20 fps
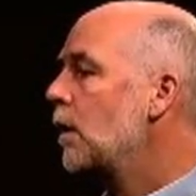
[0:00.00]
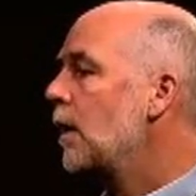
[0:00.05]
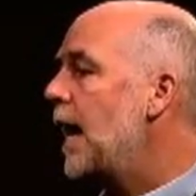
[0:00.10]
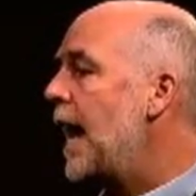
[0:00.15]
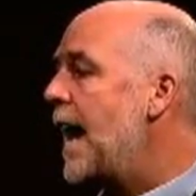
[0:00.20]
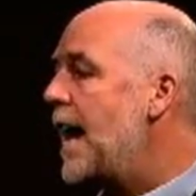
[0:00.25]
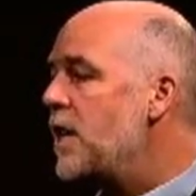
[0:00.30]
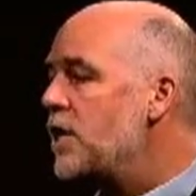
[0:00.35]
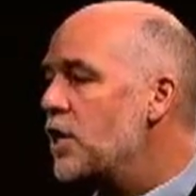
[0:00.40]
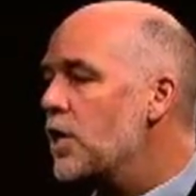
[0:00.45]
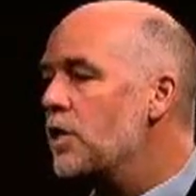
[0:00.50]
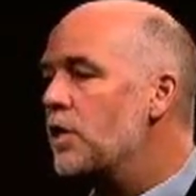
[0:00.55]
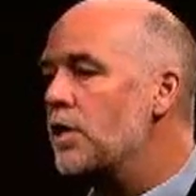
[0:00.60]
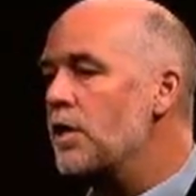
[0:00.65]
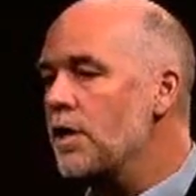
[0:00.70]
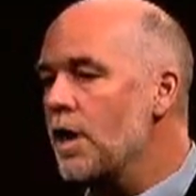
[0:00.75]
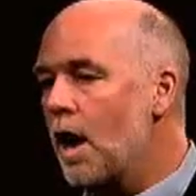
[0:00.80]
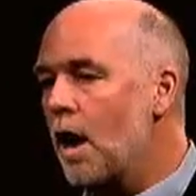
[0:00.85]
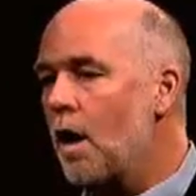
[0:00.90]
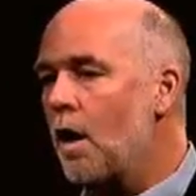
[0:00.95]
agents
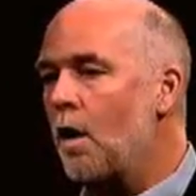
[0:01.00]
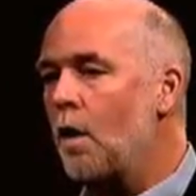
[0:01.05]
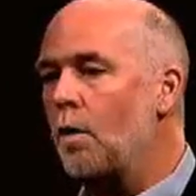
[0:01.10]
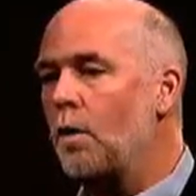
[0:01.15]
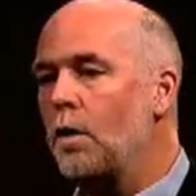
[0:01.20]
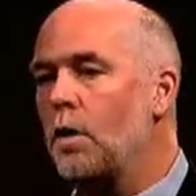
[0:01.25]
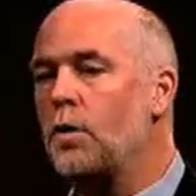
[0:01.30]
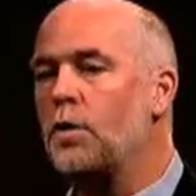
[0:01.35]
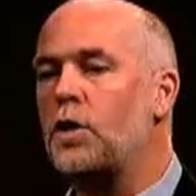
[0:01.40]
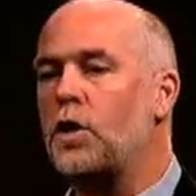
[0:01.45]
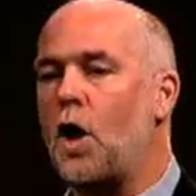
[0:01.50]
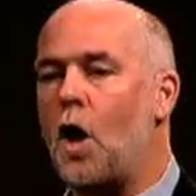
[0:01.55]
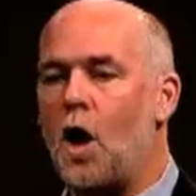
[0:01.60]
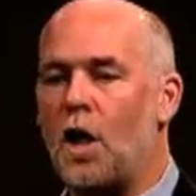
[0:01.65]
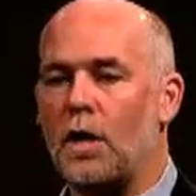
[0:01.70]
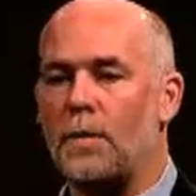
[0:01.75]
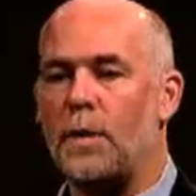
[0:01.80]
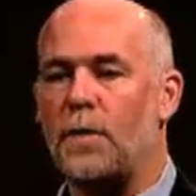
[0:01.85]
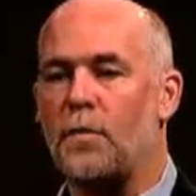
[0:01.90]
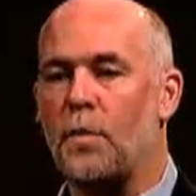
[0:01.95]
know who's
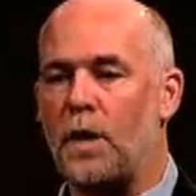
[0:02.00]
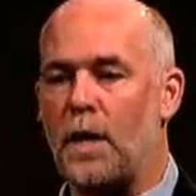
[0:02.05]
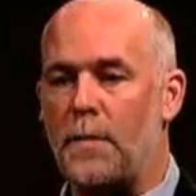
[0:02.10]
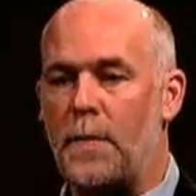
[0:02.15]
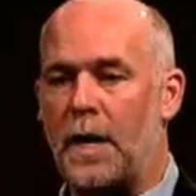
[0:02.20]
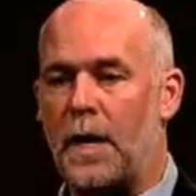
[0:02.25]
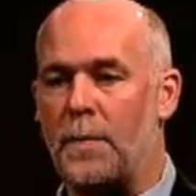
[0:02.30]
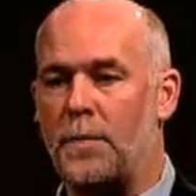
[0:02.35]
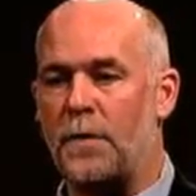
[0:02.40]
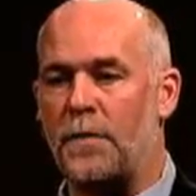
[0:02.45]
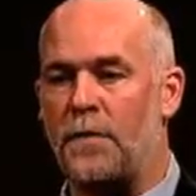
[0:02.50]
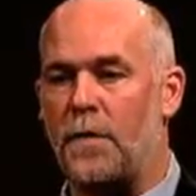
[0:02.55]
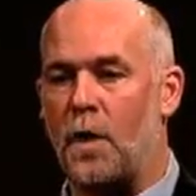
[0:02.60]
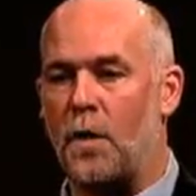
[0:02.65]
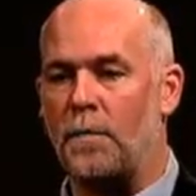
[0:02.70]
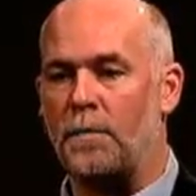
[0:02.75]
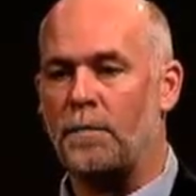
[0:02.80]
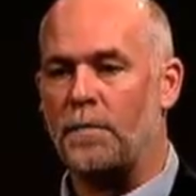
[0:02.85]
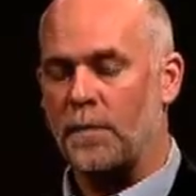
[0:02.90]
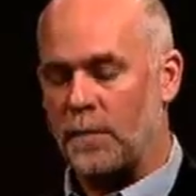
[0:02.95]
calling before they pick up the
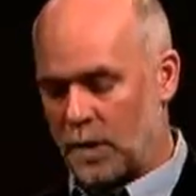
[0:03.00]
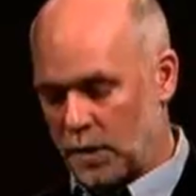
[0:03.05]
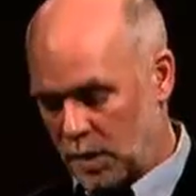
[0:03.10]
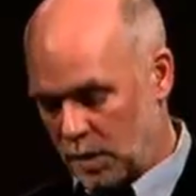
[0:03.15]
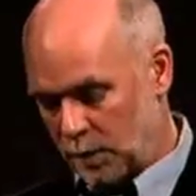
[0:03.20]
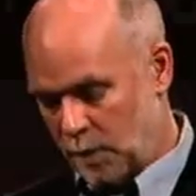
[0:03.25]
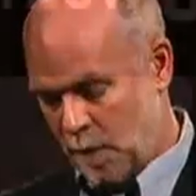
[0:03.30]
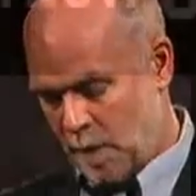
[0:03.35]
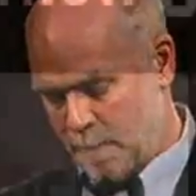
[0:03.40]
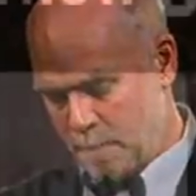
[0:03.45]
phone. This is very